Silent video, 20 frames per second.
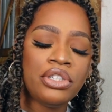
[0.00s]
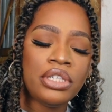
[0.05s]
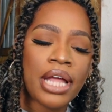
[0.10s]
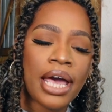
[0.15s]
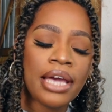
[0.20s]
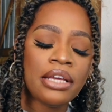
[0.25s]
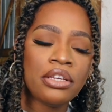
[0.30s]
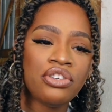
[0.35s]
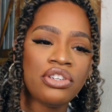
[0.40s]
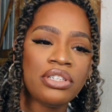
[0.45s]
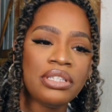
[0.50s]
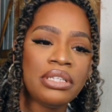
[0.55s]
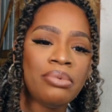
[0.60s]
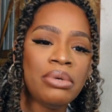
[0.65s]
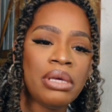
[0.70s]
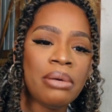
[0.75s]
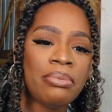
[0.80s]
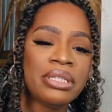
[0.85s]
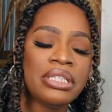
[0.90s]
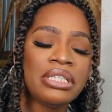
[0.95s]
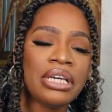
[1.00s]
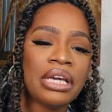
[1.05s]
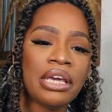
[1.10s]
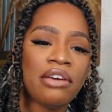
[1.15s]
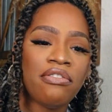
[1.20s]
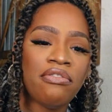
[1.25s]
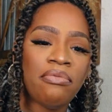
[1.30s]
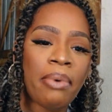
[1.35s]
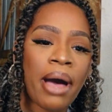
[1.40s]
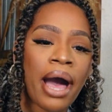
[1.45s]
like just to be able to
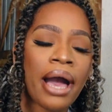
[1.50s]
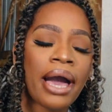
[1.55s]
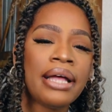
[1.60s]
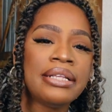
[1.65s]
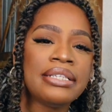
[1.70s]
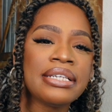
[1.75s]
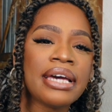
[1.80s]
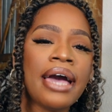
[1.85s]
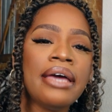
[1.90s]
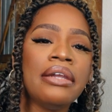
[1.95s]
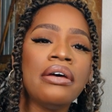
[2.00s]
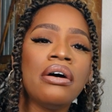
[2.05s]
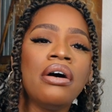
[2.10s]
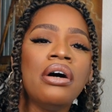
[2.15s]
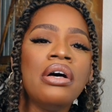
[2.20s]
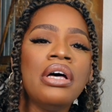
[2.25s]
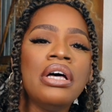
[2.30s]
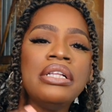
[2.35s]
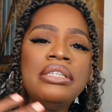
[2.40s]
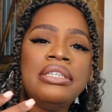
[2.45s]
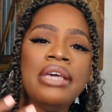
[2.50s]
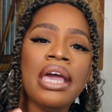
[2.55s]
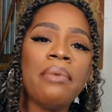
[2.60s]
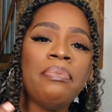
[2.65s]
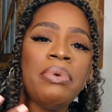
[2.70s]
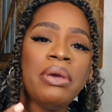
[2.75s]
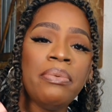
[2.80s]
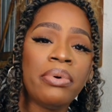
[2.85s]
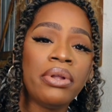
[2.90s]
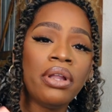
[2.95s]
give back and to kind of
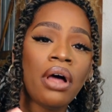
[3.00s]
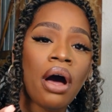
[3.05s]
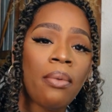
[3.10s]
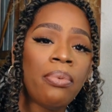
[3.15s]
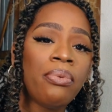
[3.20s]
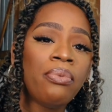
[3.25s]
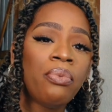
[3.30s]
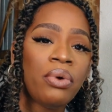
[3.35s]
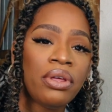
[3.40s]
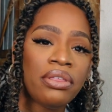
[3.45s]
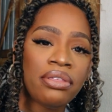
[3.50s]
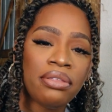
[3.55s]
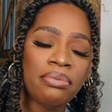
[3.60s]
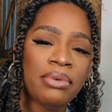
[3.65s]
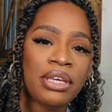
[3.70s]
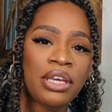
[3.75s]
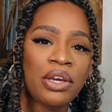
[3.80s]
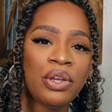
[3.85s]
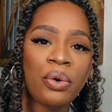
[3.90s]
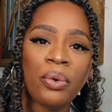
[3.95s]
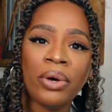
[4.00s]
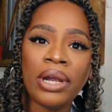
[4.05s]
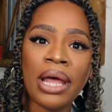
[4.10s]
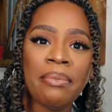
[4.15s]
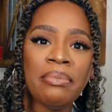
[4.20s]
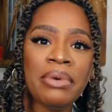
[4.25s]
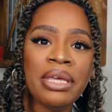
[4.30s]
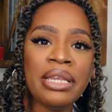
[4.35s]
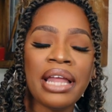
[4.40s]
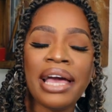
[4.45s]
take people up with me, you know what
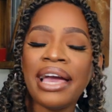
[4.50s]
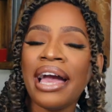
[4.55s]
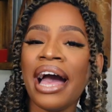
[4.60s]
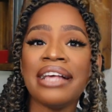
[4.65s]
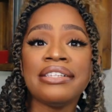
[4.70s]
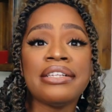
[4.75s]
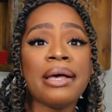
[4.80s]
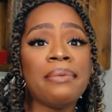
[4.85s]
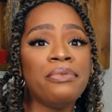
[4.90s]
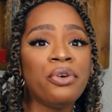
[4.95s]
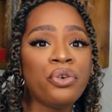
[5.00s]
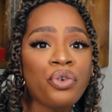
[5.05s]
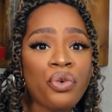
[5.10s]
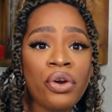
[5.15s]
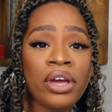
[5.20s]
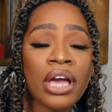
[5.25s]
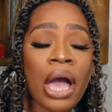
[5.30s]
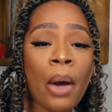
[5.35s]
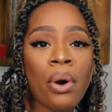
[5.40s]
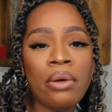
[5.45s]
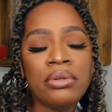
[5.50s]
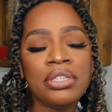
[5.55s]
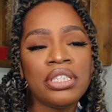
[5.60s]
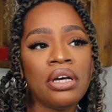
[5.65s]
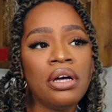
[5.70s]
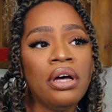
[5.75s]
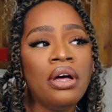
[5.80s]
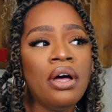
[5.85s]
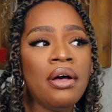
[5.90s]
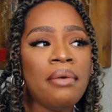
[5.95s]
I mean? Like as I'm growing, I want
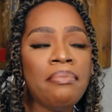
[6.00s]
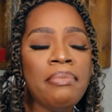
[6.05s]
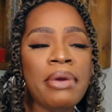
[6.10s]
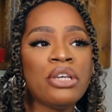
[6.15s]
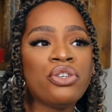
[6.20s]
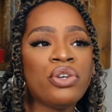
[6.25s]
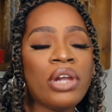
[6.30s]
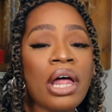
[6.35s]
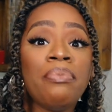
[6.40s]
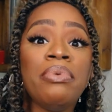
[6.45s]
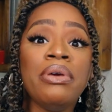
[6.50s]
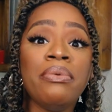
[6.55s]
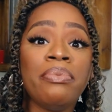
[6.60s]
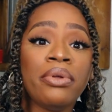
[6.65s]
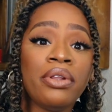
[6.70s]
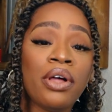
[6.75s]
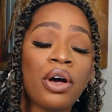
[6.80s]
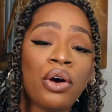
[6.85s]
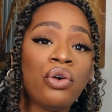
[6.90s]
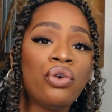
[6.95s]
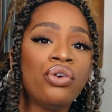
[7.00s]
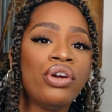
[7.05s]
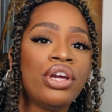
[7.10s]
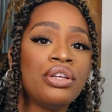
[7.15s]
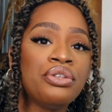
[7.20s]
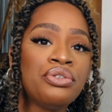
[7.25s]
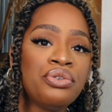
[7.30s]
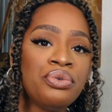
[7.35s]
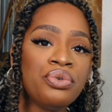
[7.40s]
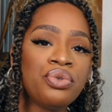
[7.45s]
to make sure that people are
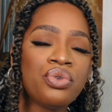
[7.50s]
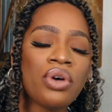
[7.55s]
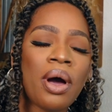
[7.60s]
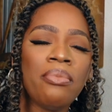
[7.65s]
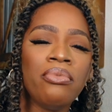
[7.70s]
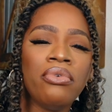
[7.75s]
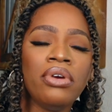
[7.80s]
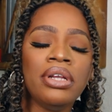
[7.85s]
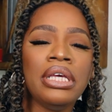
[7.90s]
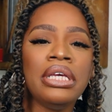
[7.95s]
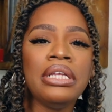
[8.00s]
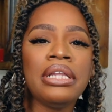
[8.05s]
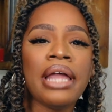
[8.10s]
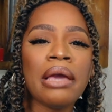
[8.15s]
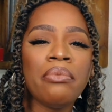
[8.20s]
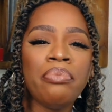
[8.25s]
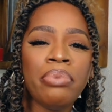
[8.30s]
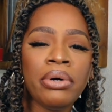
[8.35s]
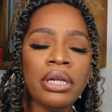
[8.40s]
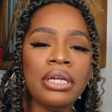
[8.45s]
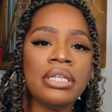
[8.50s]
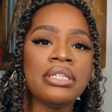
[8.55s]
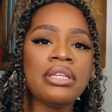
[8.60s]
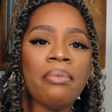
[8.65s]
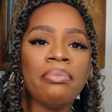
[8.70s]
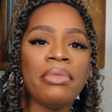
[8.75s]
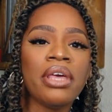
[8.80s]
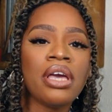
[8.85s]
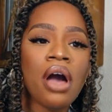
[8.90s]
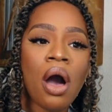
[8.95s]
growing too. So I'm really like putting
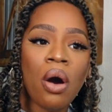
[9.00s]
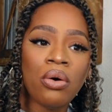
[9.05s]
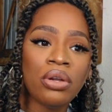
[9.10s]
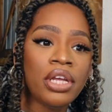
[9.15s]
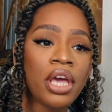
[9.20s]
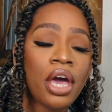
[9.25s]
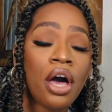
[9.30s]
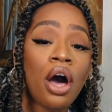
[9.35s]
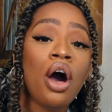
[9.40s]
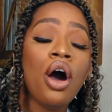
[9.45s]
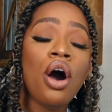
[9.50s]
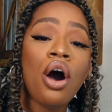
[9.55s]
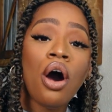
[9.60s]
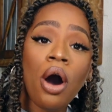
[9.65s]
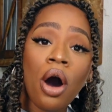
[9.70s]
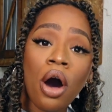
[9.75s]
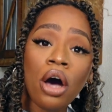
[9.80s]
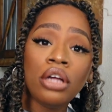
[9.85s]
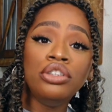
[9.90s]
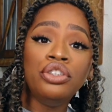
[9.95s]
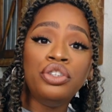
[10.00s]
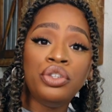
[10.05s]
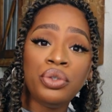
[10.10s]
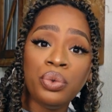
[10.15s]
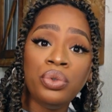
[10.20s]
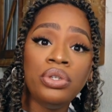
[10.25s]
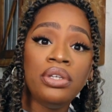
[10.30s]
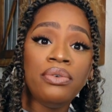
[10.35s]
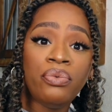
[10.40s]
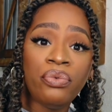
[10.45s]
something out there on
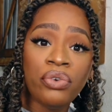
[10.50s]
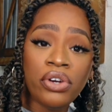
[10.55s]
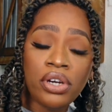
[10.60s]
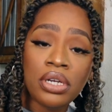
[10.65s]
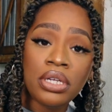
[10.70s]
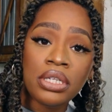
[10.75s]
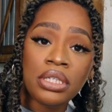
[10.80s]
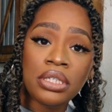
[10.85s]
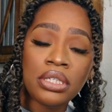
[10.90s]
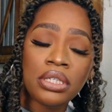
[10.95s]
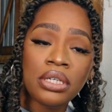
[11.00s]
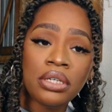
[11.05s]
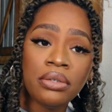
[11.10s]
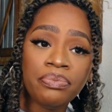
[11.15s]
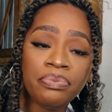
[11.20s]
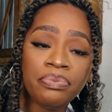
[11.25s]
June the 1st